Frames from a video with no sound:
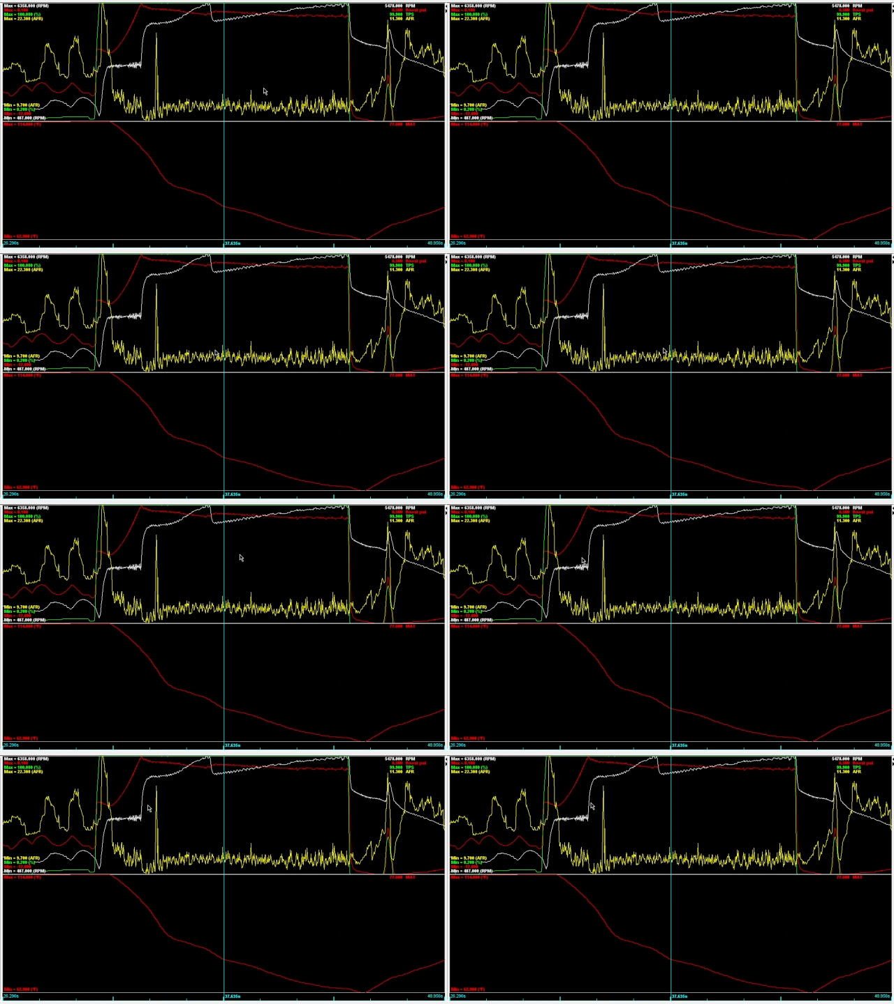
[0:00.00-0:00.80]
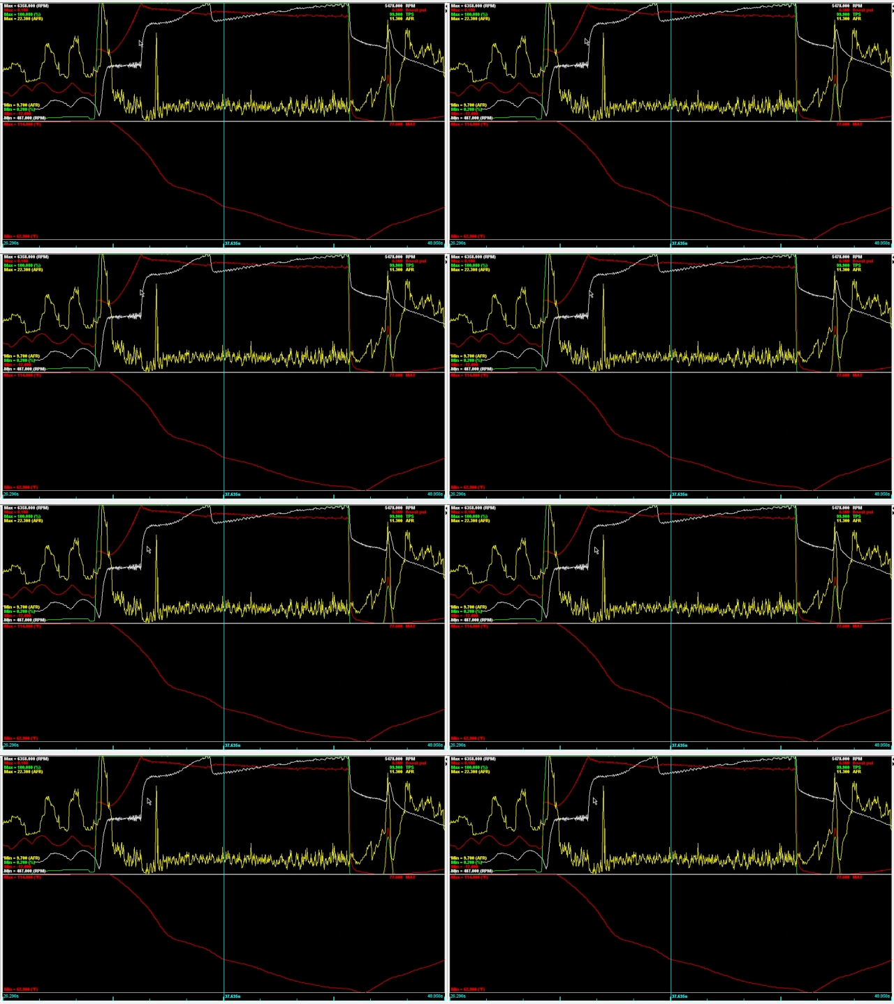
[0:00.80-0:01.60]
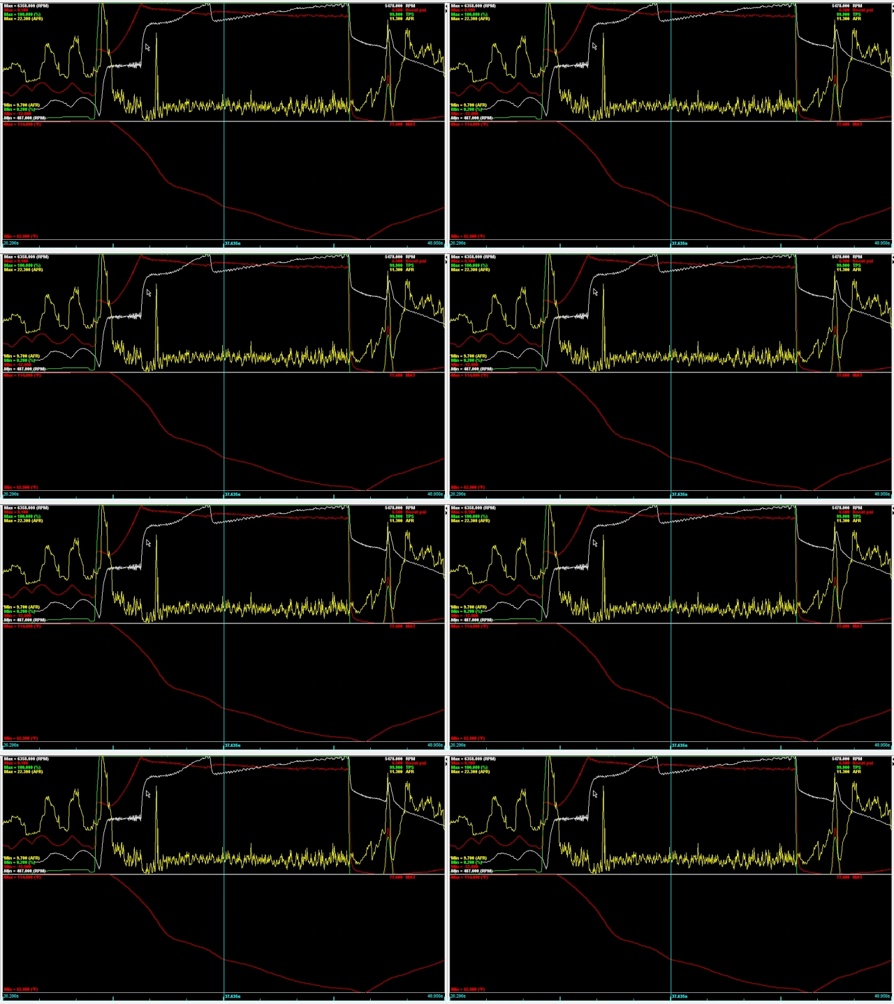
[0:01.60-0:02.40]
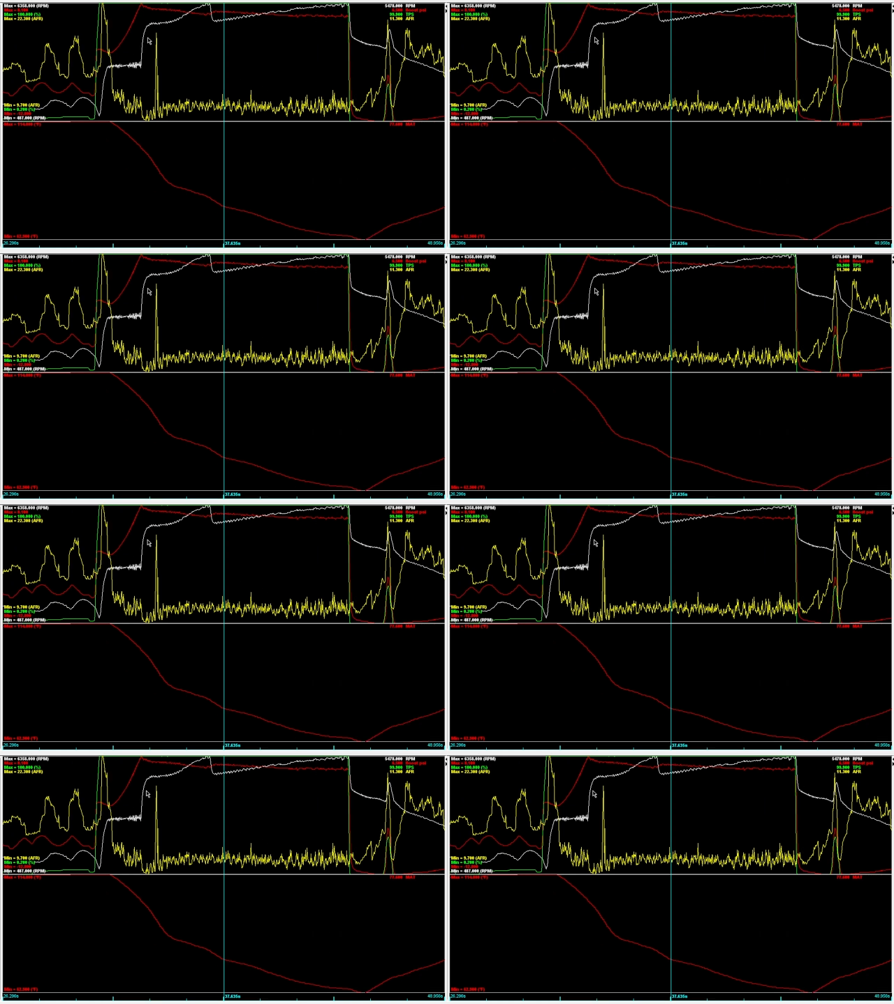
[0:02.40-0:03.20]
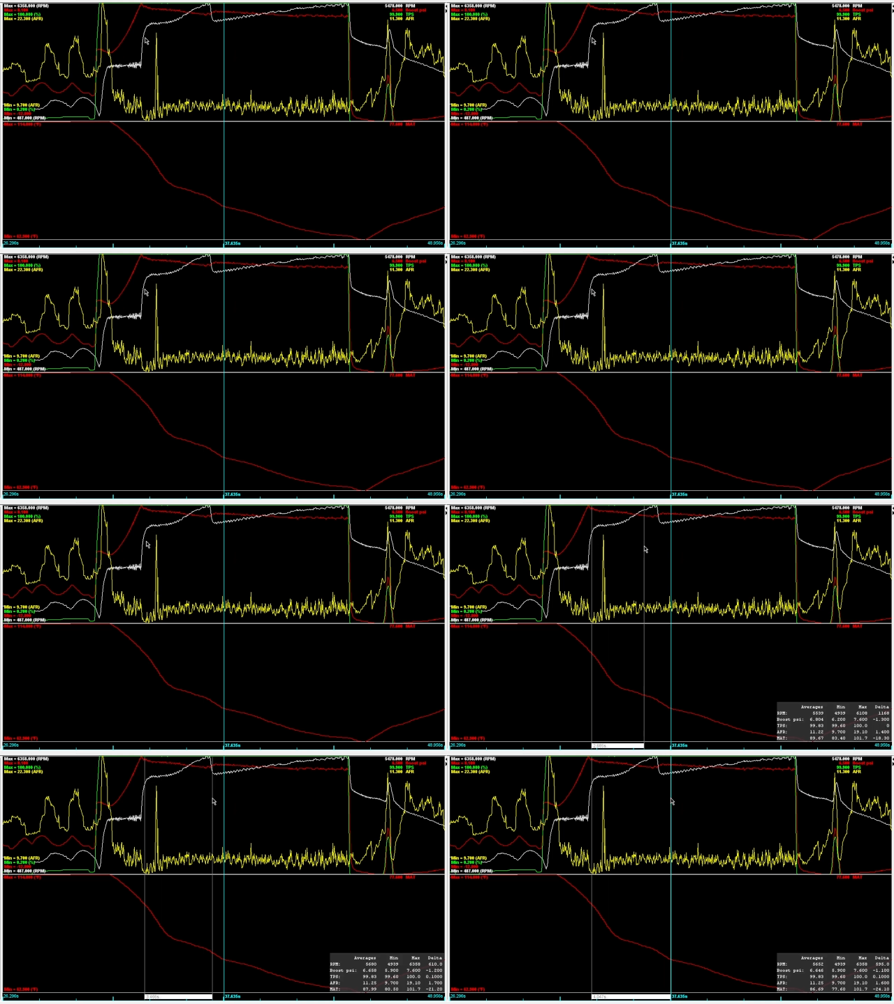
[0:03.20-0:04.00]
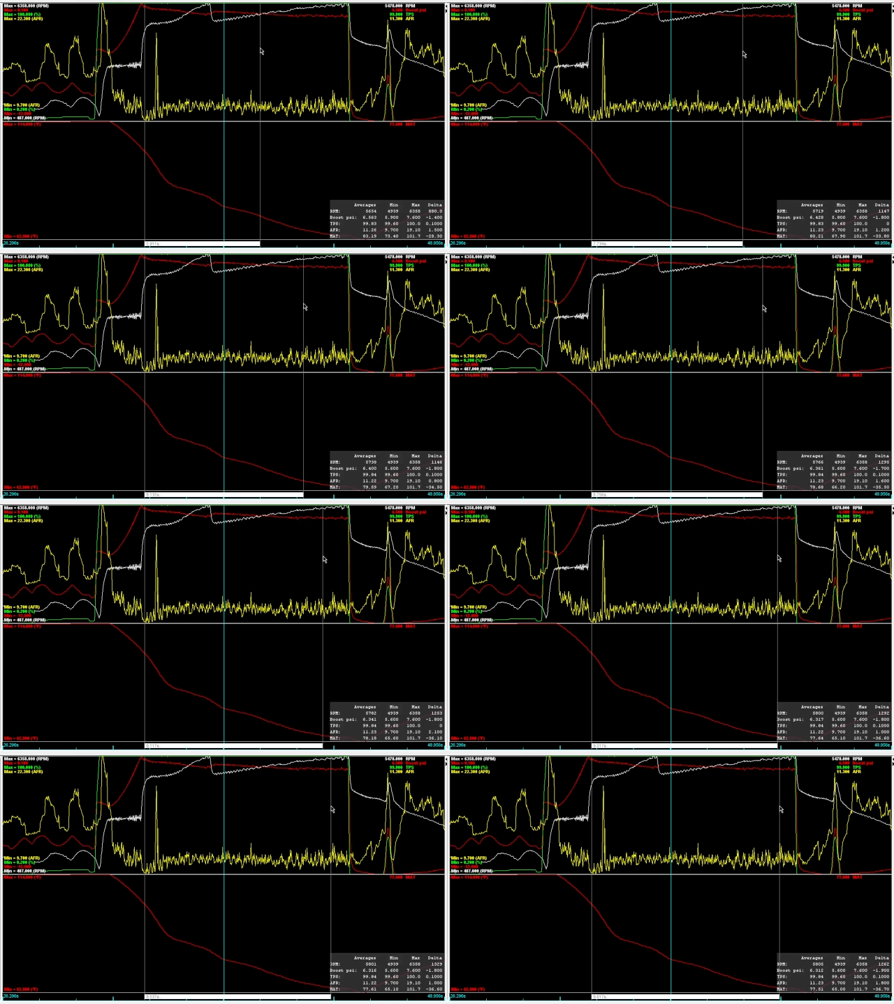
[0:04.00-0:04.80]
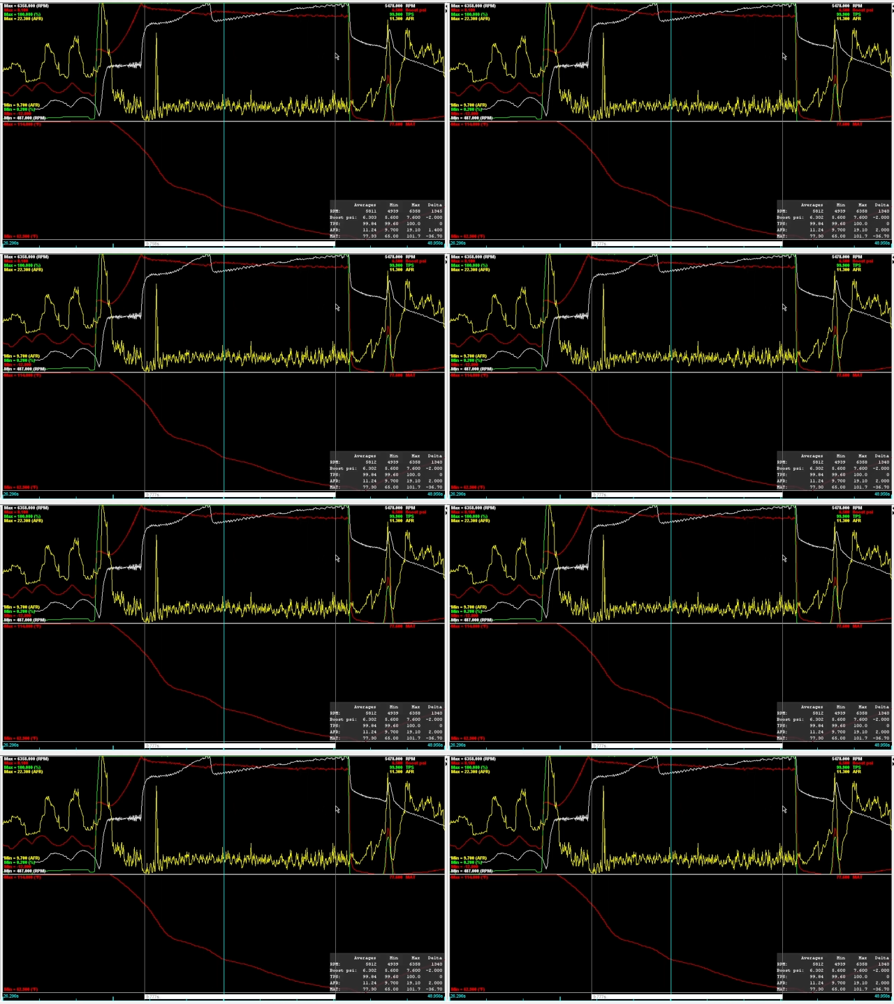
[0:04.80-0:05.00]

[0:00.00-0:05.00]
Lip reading: No face is visible, so there are no lips to read.